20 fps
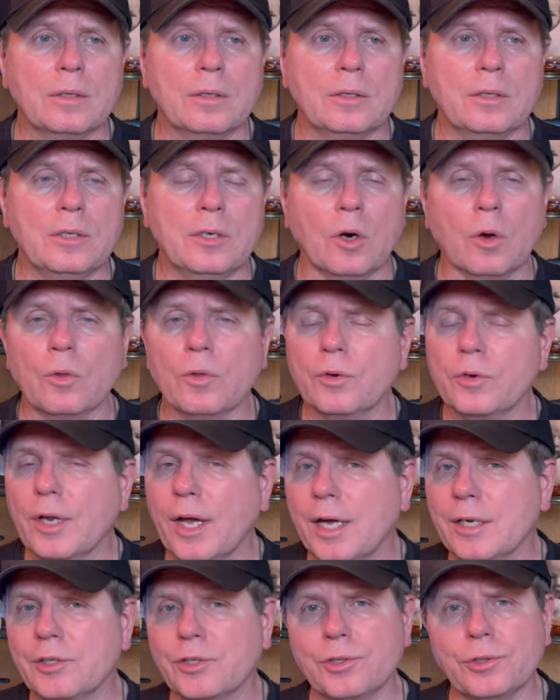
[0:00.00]
they're
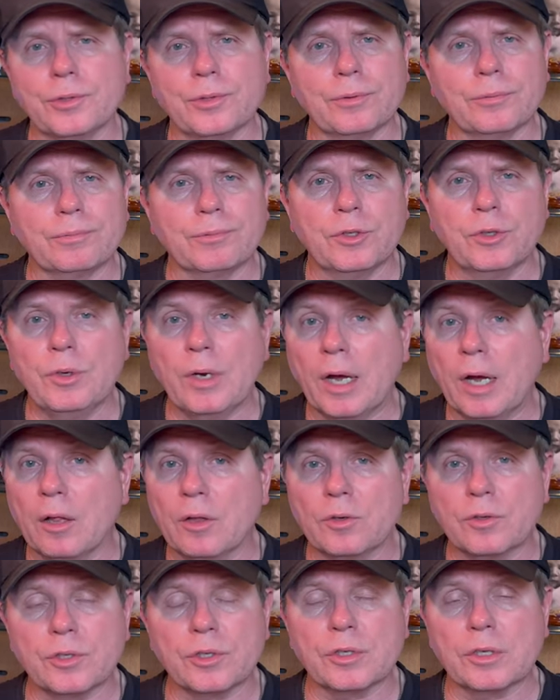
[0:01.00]
not your
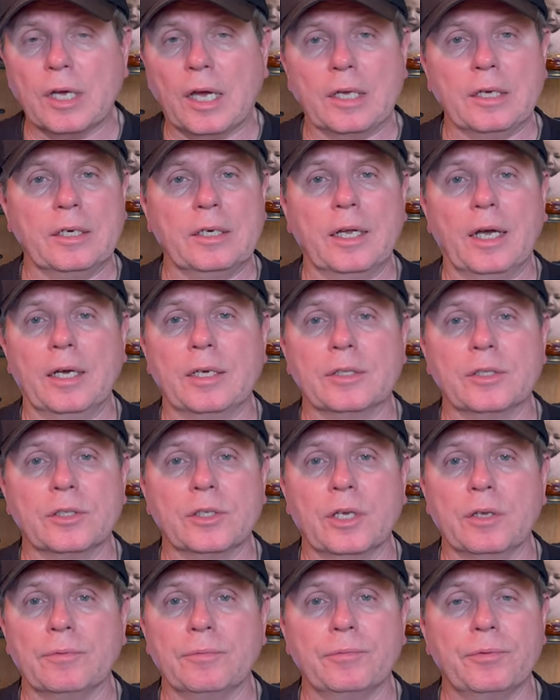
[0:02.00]

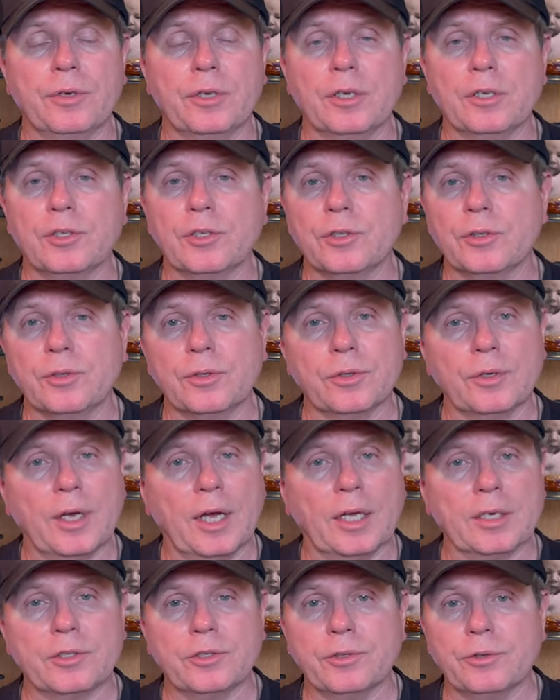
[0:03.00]
$2.99 fish and they're
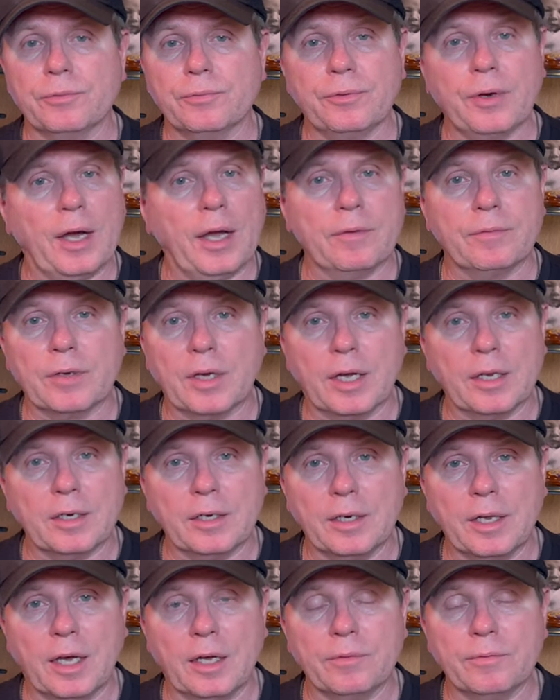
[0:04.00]
not your
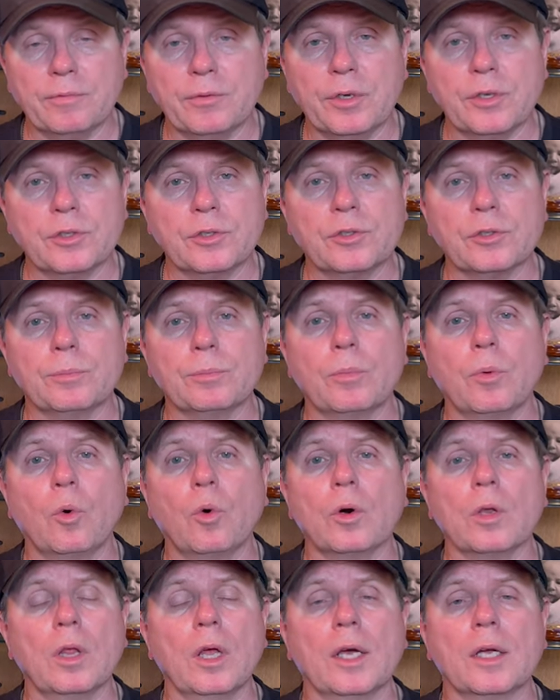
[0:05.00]
$5.99 fish. They're
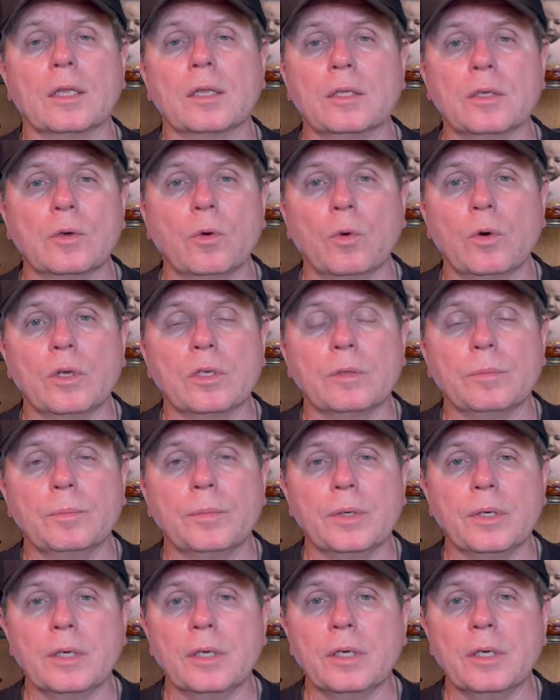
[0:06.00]
more likely going to
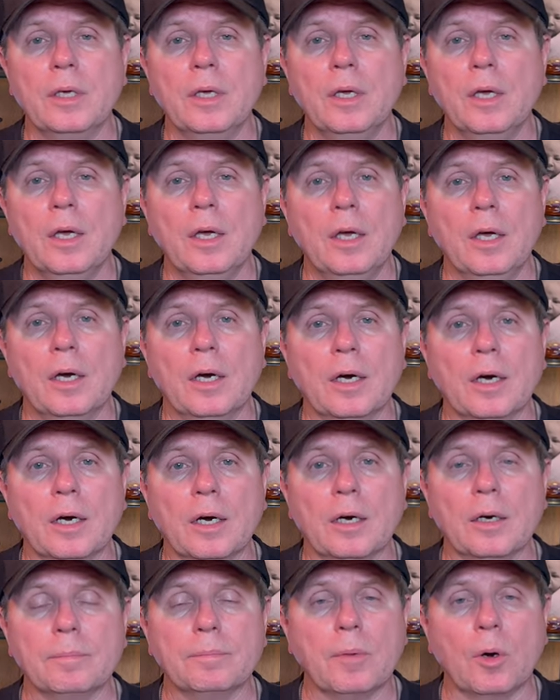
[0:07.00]
be,
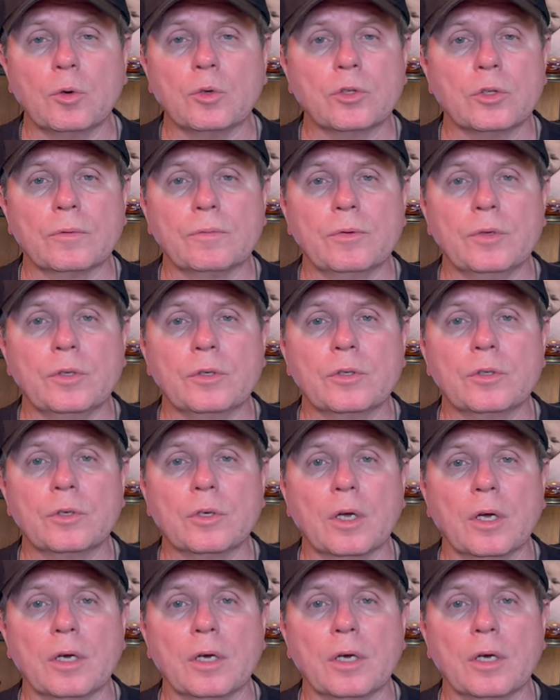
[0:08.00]
most of these